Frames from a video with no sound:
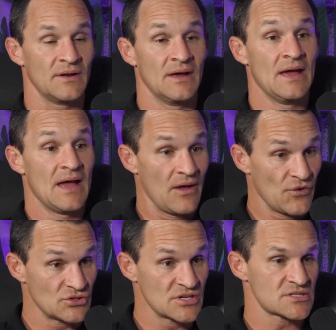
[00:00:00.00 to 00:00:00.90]
And if
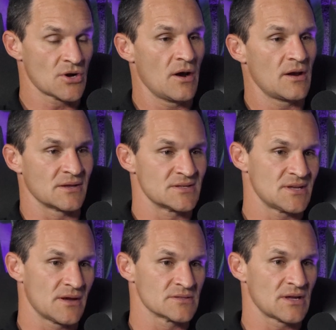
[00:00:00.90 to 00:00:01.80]
you're just starting in
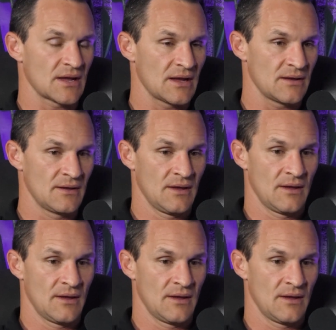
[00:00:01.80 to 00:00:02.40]
sales, like I